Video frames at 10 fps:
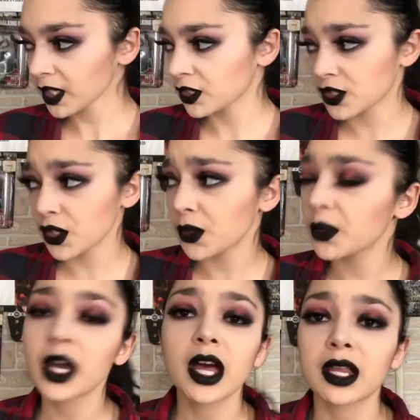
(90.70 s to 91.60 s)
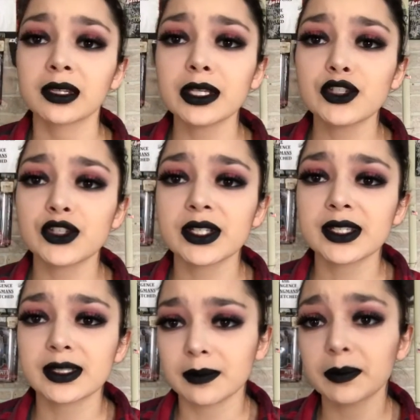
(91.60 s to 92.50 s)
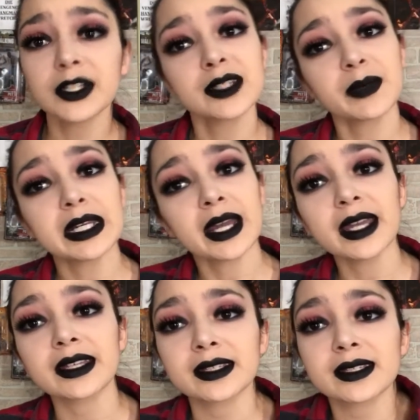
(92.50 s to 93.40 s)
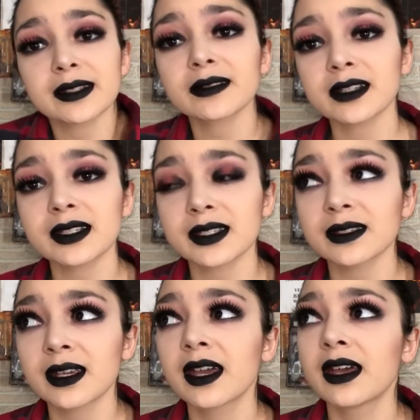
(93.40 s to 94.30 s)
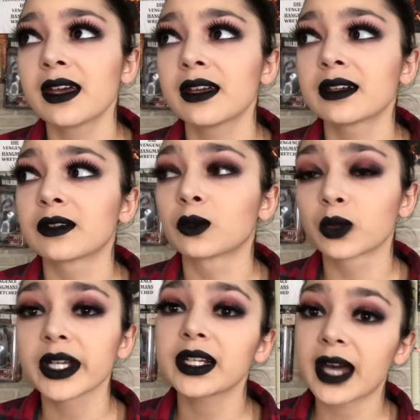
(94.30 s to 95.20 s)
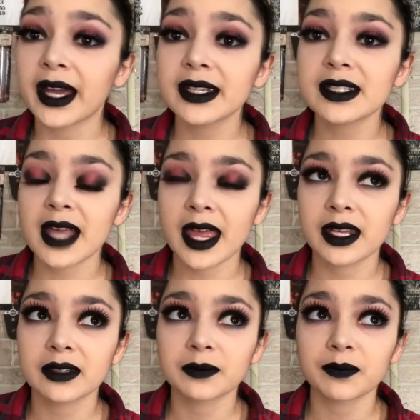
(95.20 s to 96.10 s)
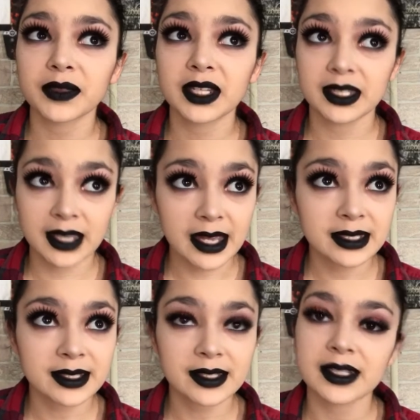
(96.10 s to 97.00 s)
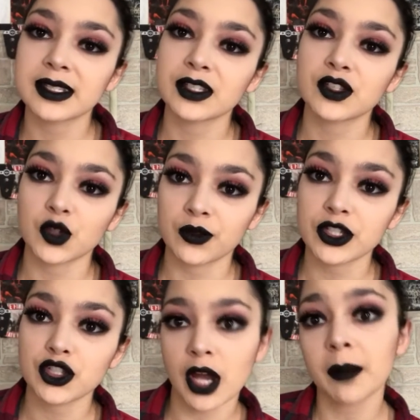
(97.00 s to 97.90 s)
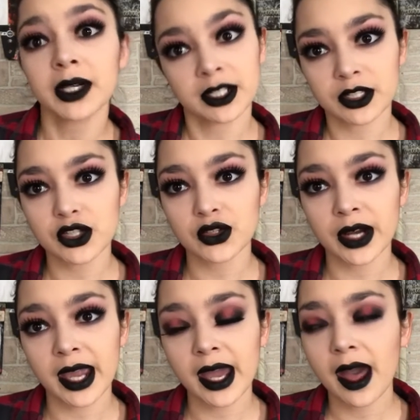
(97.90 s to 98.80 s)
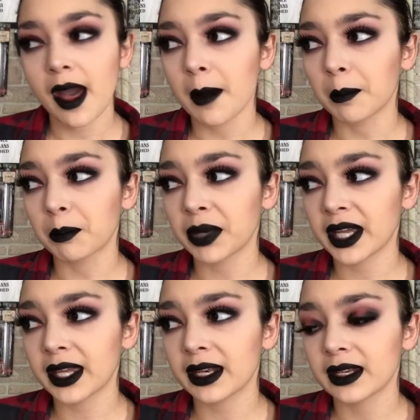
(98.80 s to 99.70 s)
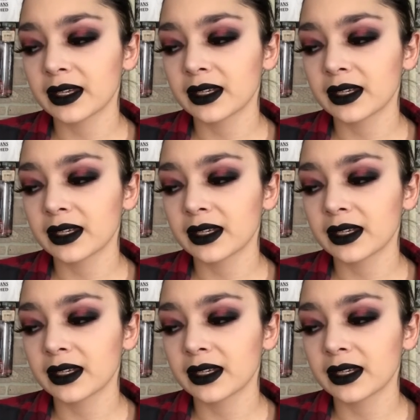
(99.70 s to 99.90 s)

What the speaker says: So let's be nice. Let's realize that, yes, it's a service job industry, but